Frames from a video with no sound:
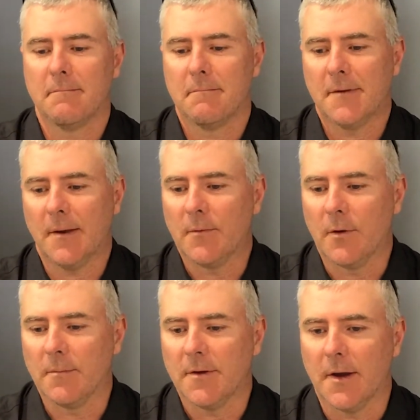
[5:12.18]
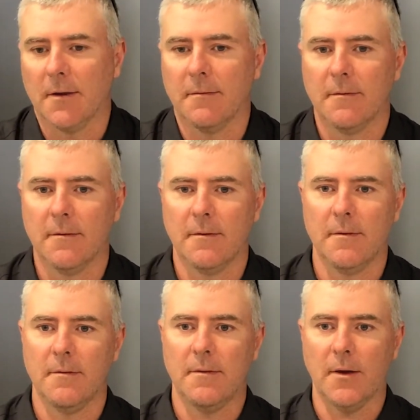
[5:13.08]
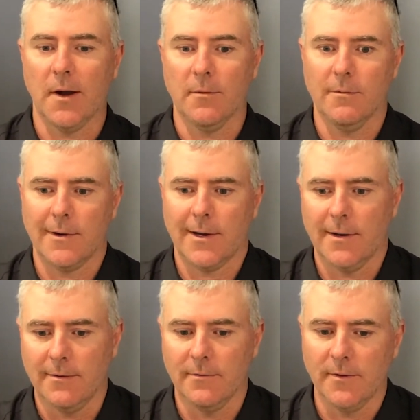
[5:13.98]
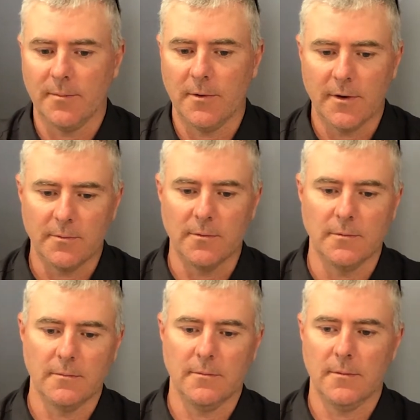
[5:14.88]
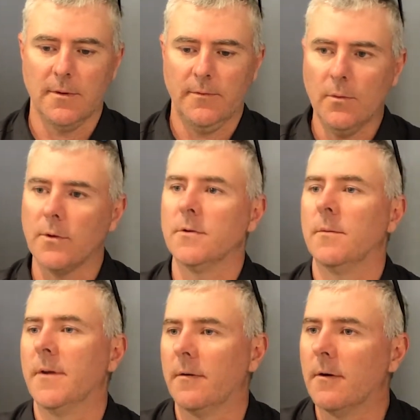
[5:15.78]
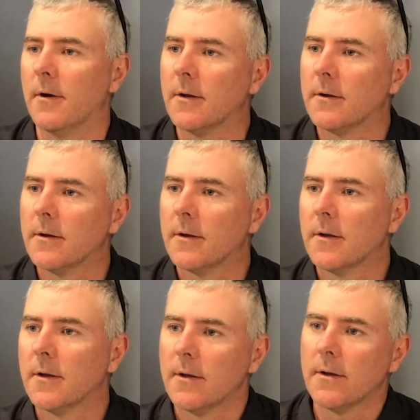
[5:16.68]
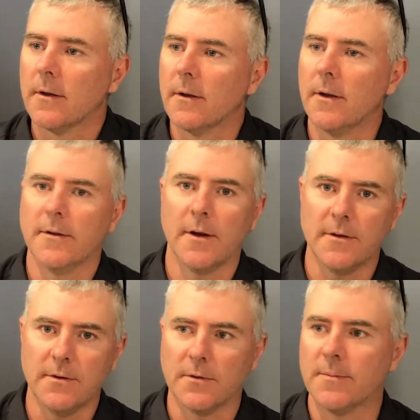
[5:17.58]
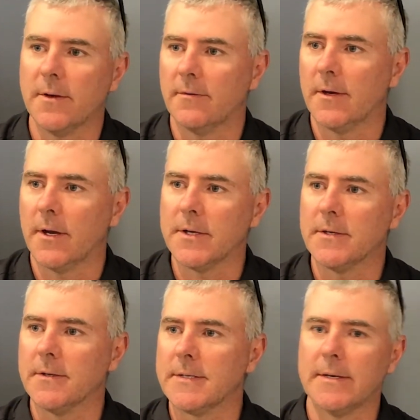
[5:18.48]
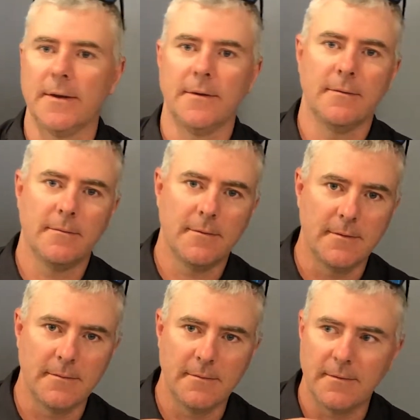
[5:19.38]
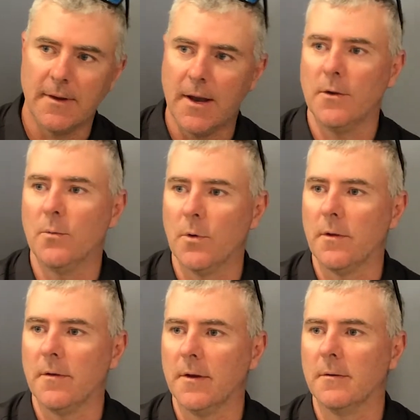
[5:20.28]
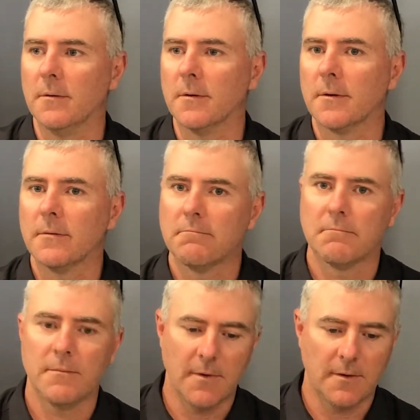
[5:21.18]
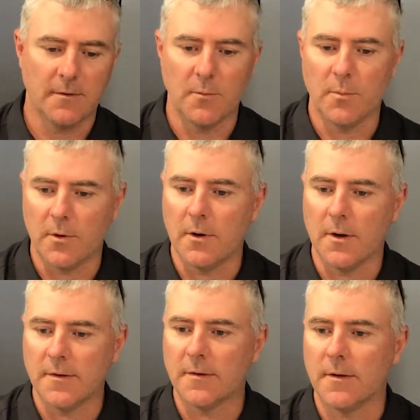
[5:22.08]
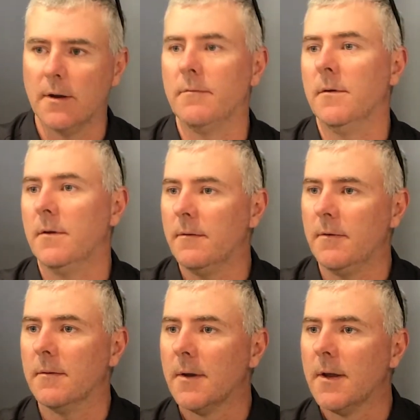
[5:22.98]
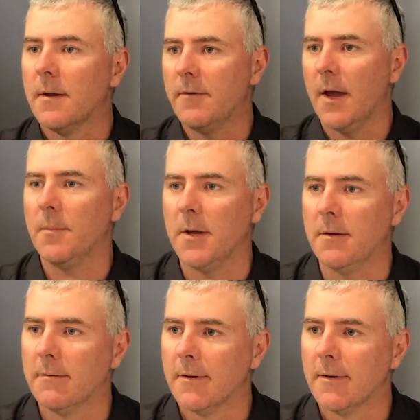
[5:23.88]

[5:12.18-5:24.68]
sometimes, they'll go, well, why can't you do it for this price? Well, if you want the job done right and done it to your specifications and how you want the thing to look, that's my price. If you're happy